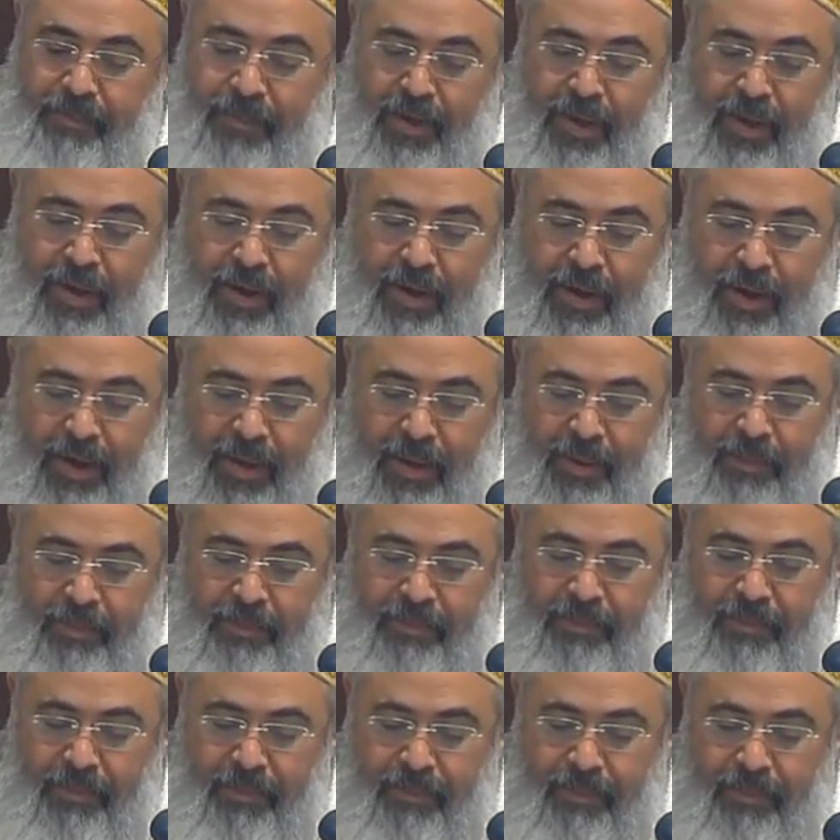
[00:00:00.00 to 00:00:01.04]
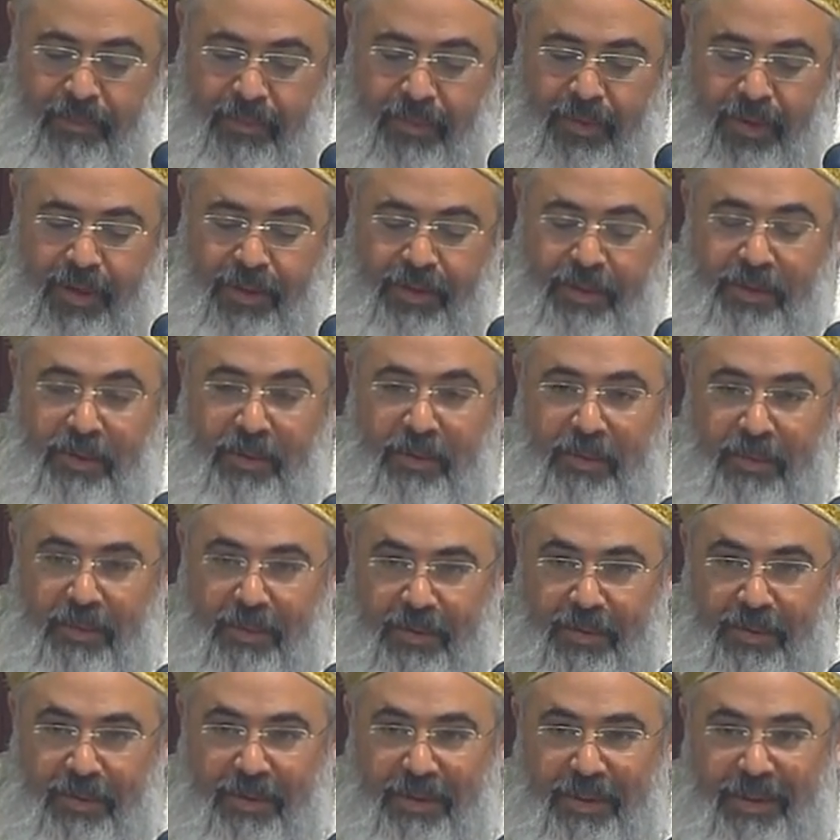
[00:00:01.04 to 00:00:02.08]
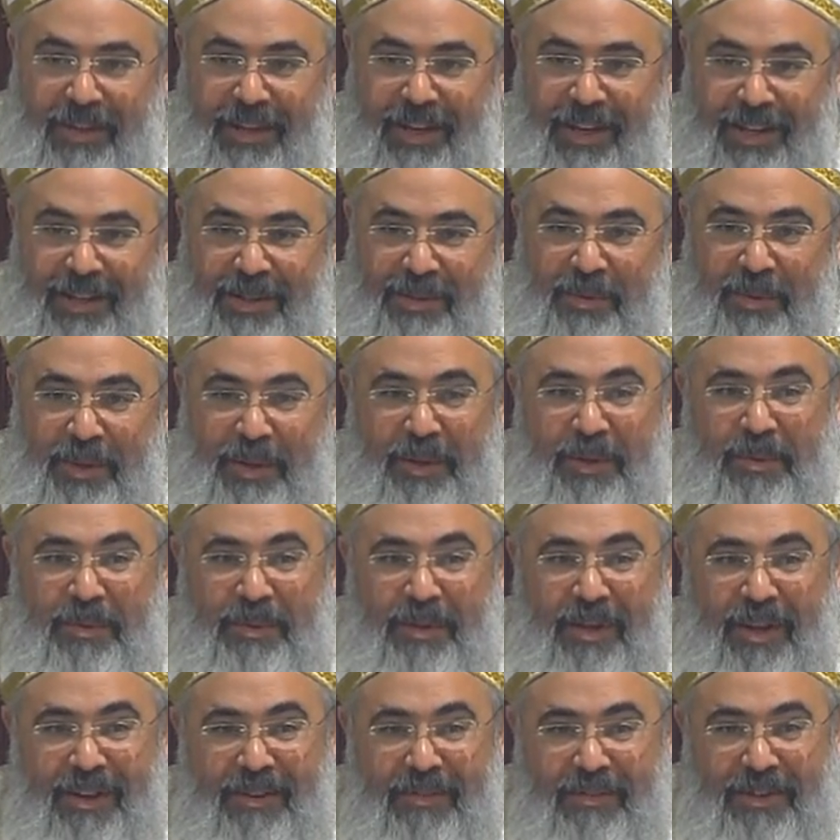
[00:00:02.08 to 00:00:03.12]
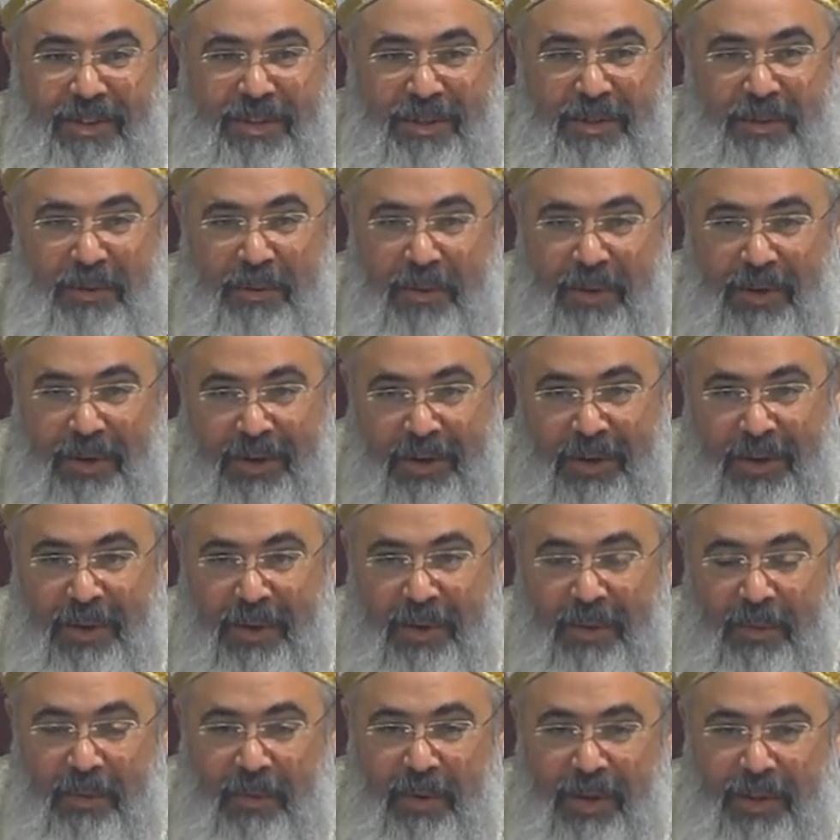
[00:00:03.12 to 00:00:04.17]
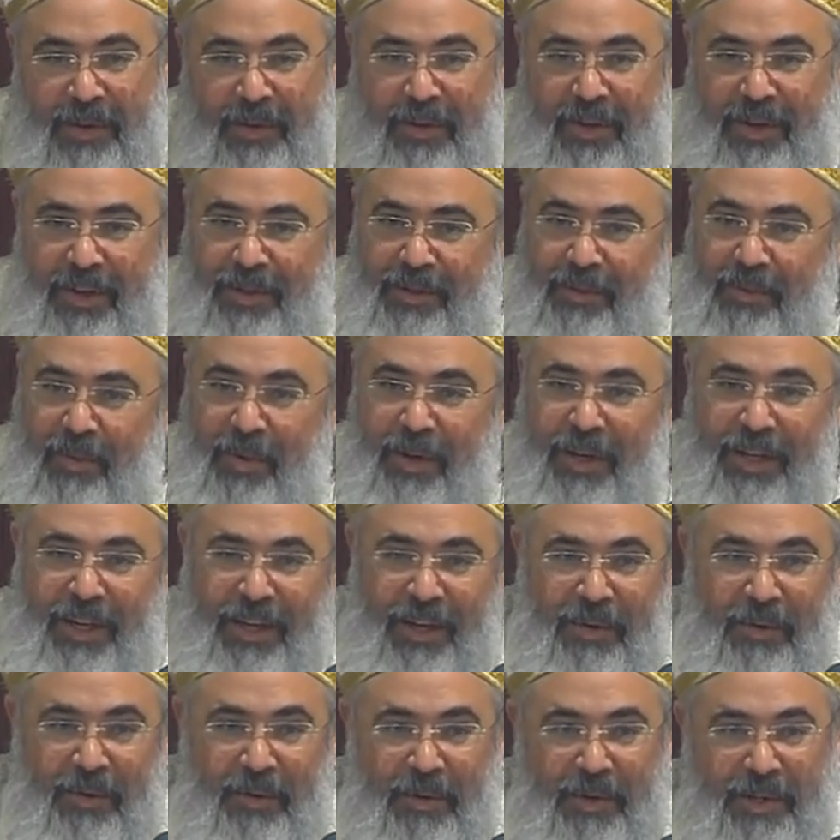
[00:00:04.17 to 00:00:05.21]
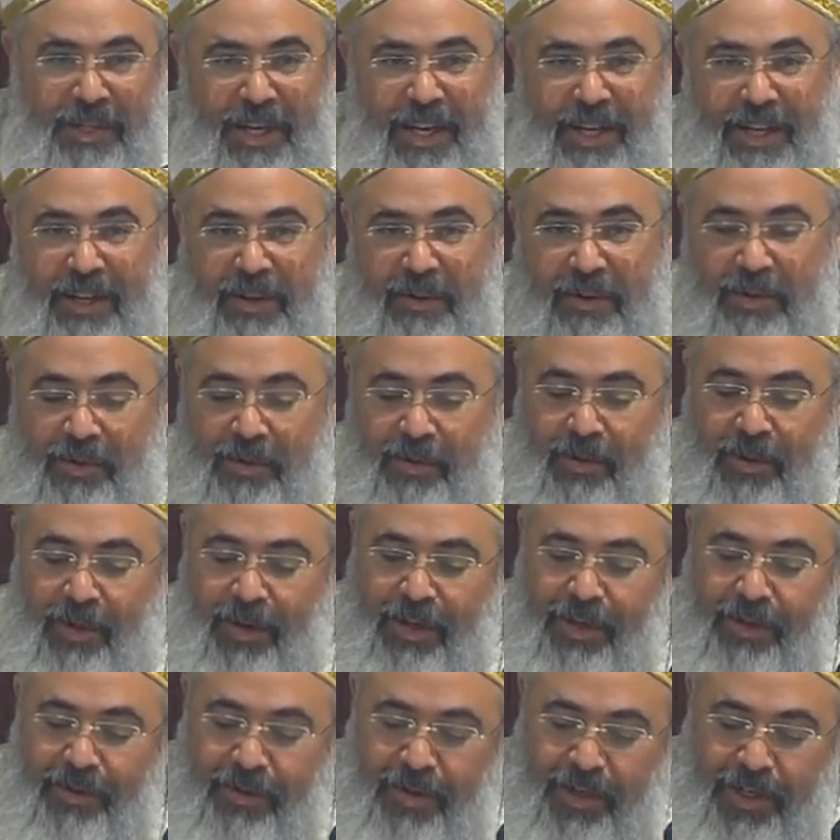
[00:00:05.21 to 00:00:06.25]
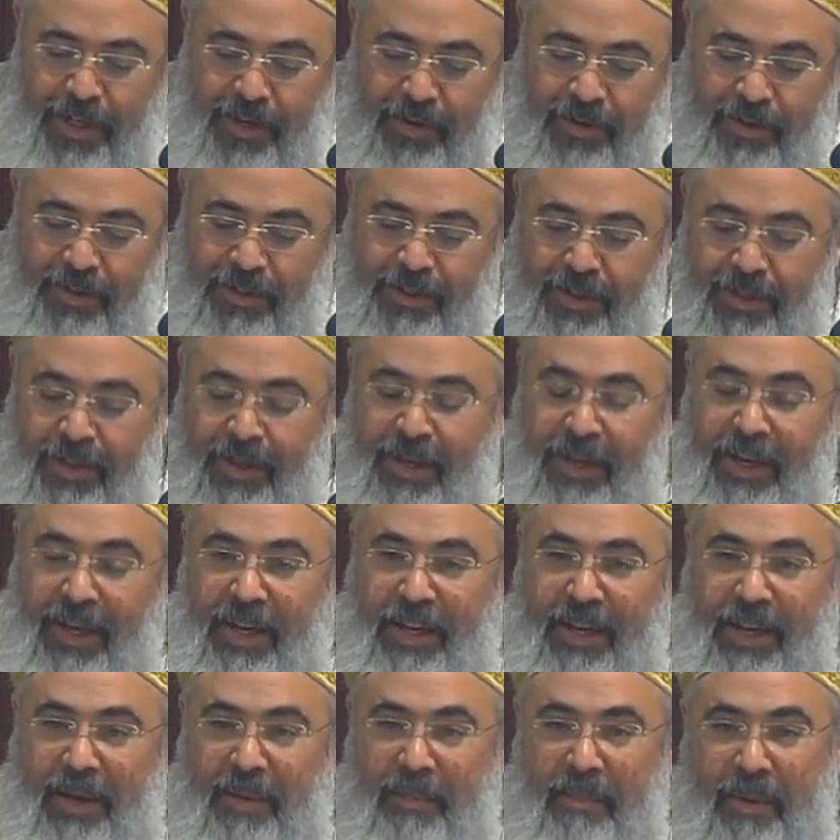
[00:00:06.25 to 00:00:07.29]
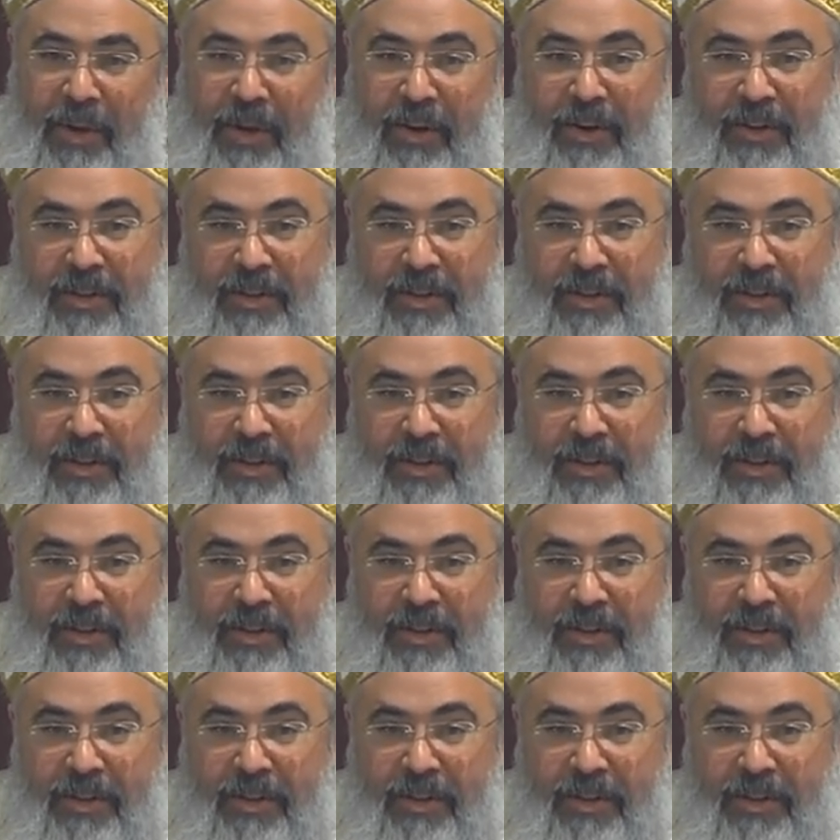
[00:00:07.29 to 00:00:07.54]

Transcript: Um, and so, as we know, life is short whether it's one year or 10 years or 100 years, in comparison